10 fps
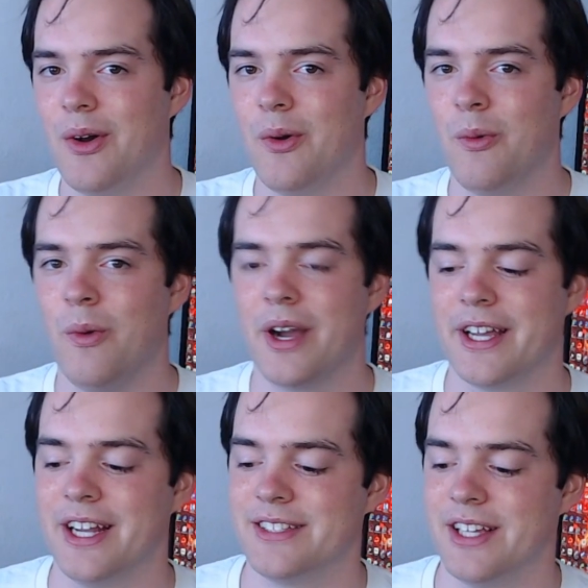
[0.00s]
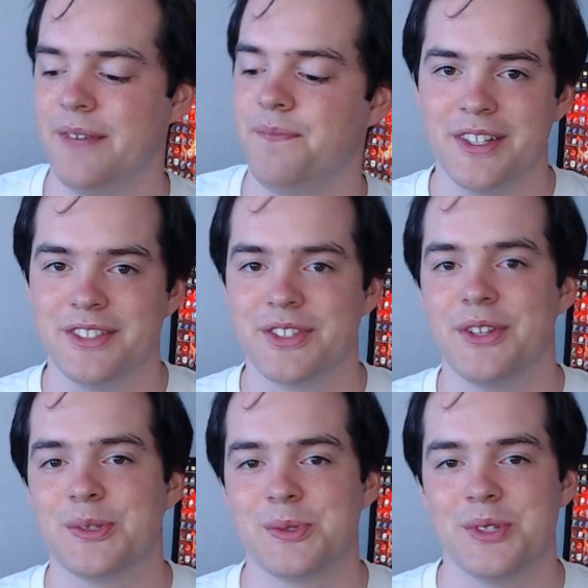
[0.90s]
What can I say? So
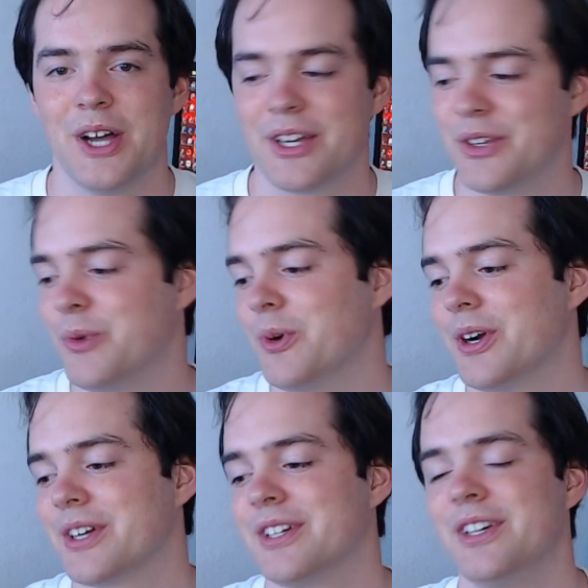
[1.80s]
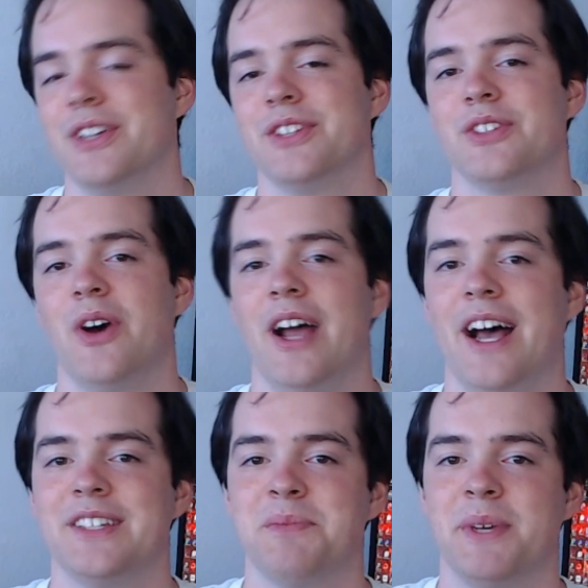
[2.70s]
this is not going to work. So I
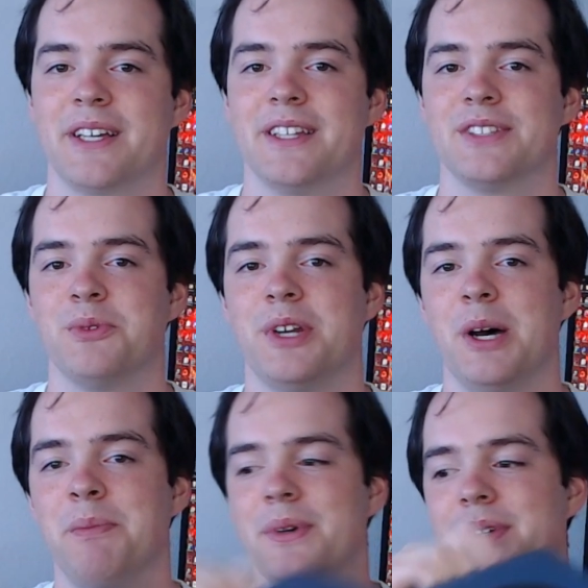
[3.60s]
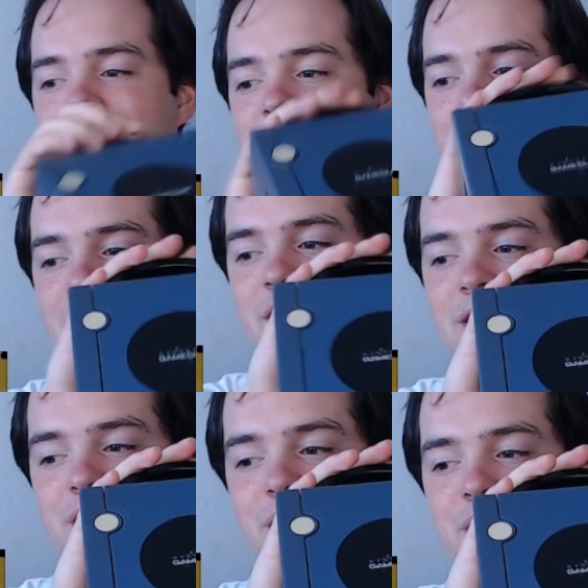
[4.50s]
had to pick this one up,
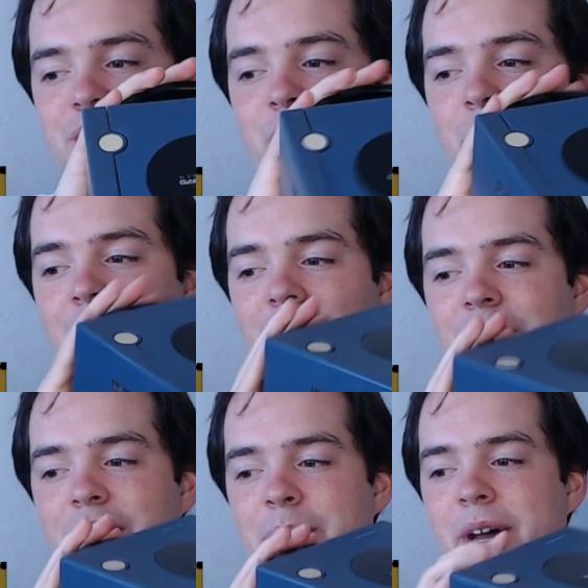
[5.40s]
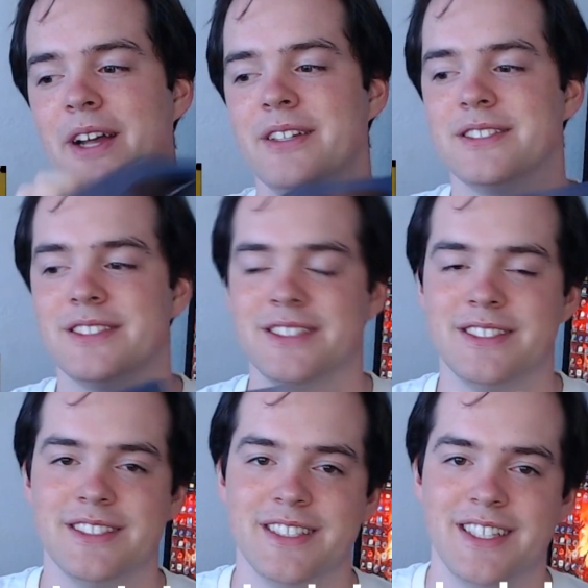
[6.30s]
001 on eBay,
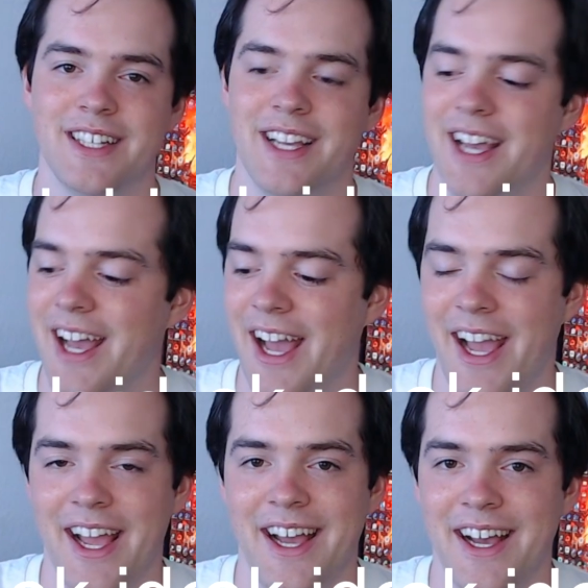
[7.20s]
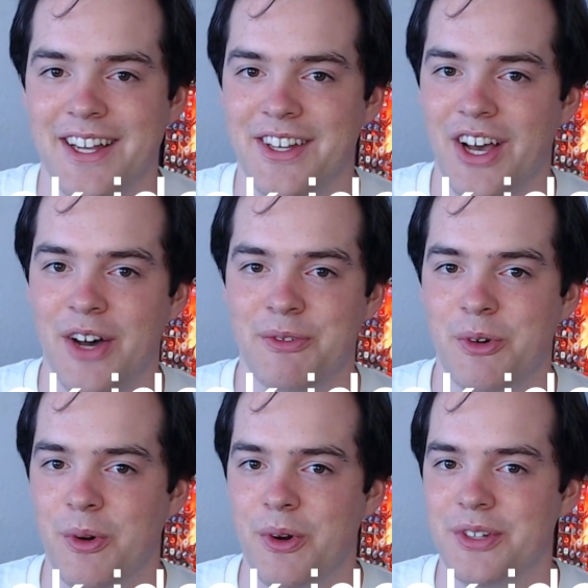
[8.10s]
and of
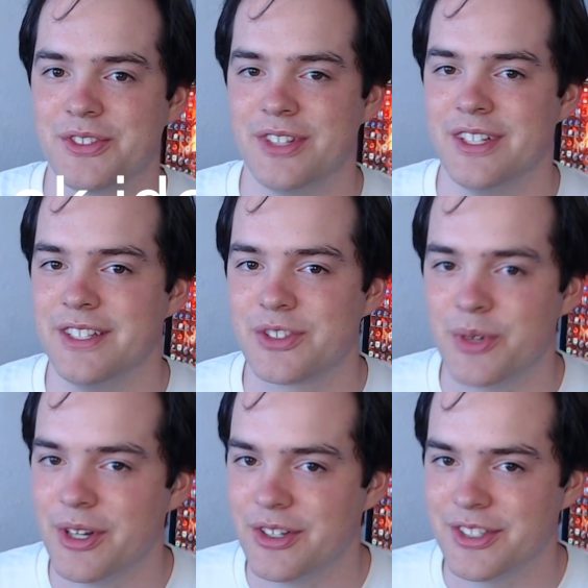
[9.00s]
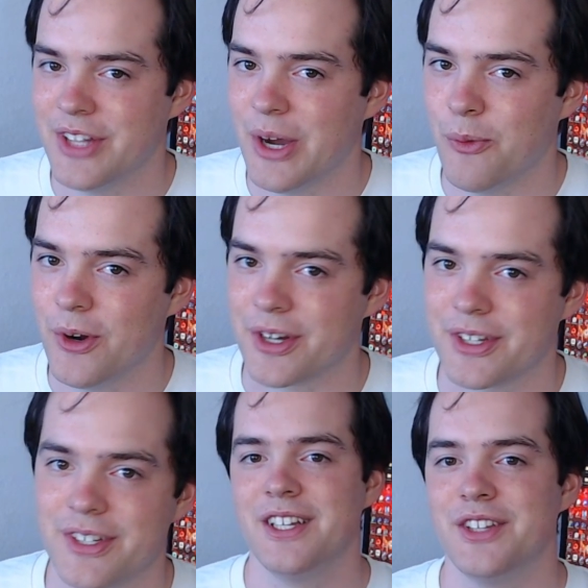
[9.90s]
course the disc reader did not work,
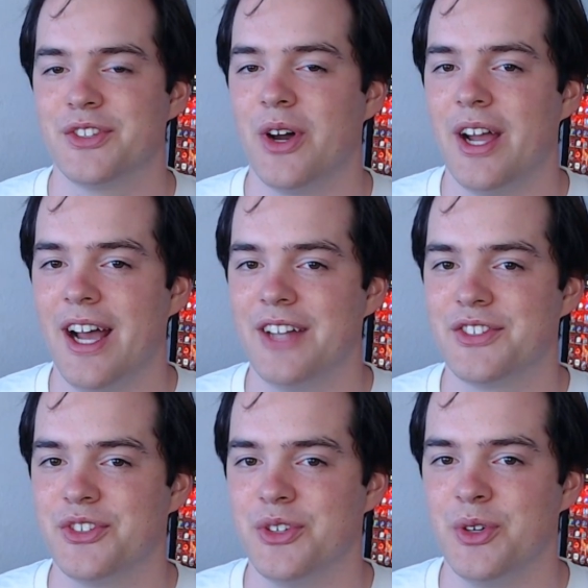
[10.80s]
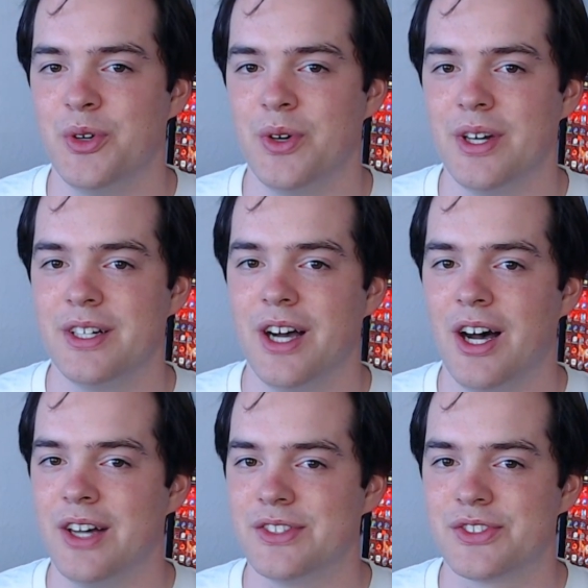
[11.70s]
so I had to
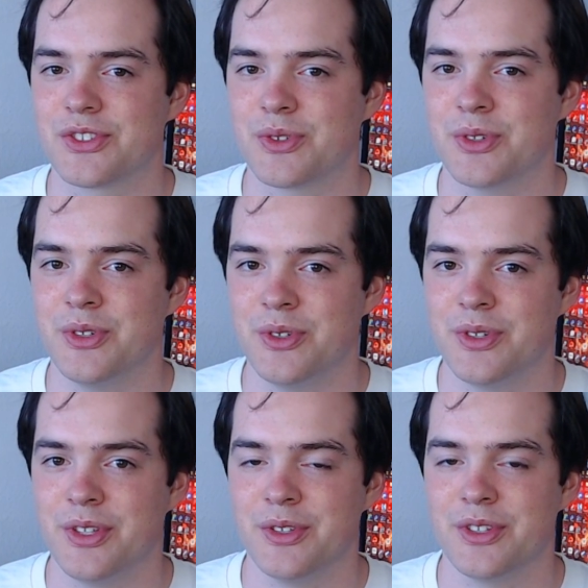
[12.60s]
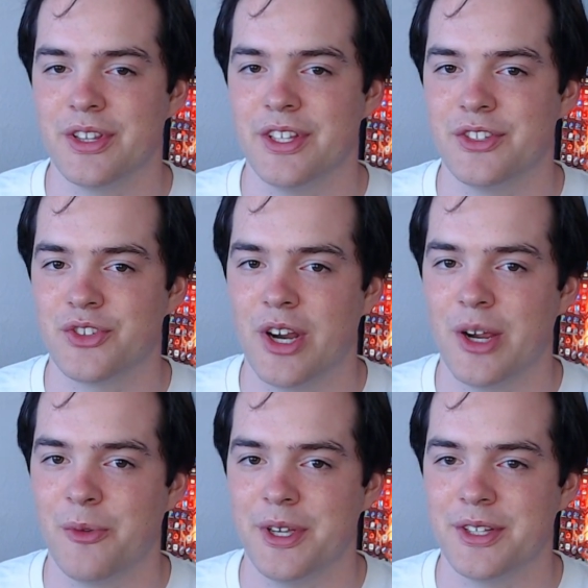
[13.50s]
unscrew using the
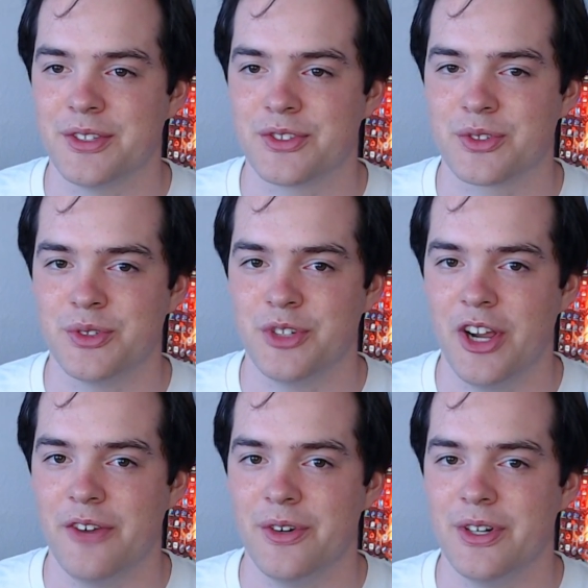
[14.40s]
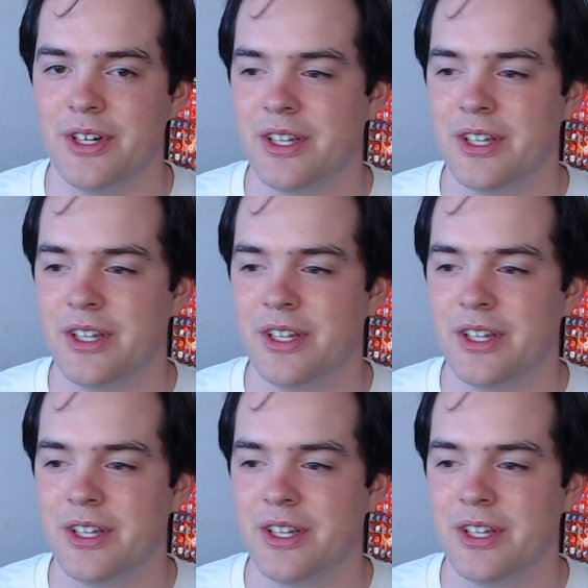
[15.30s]
tri-wing screwdriver,